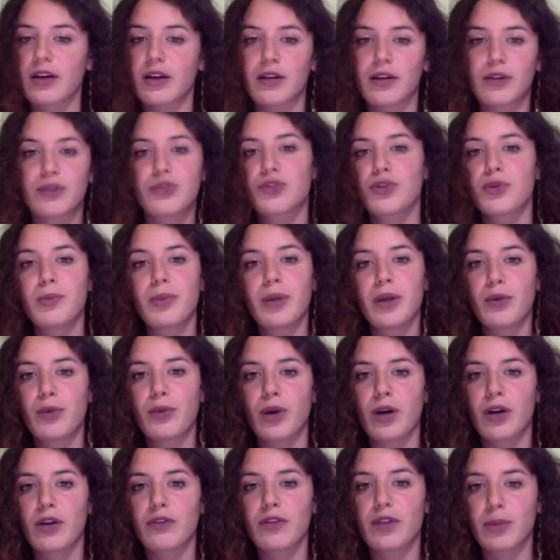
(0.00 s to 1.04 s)
should be
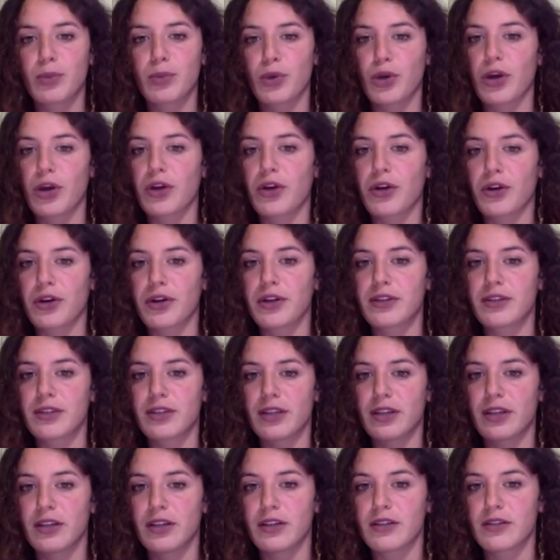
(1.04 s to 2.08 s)
one of the
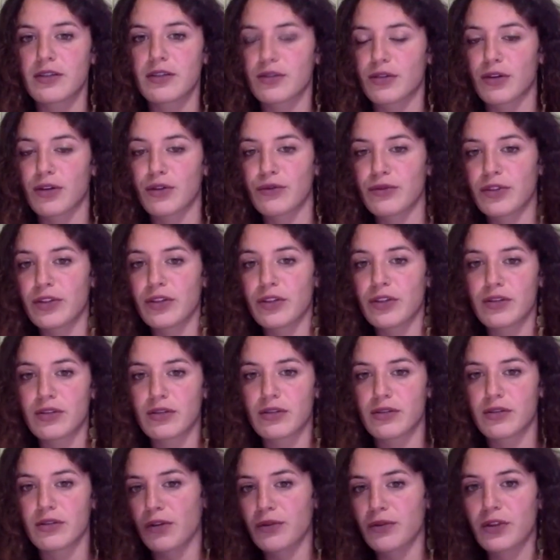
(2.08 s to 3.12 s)
priorities of
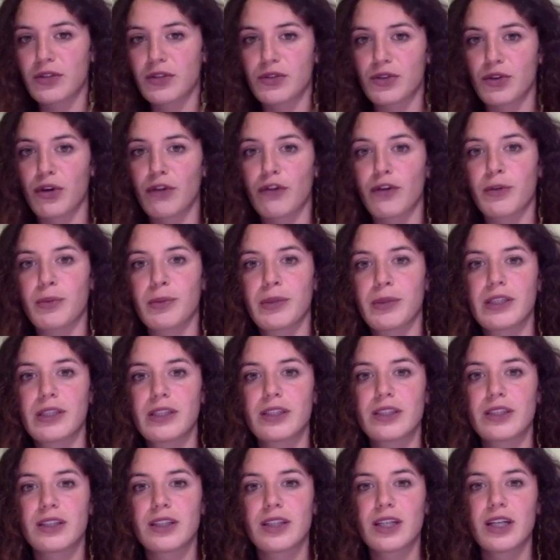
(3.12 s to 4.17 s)
this government.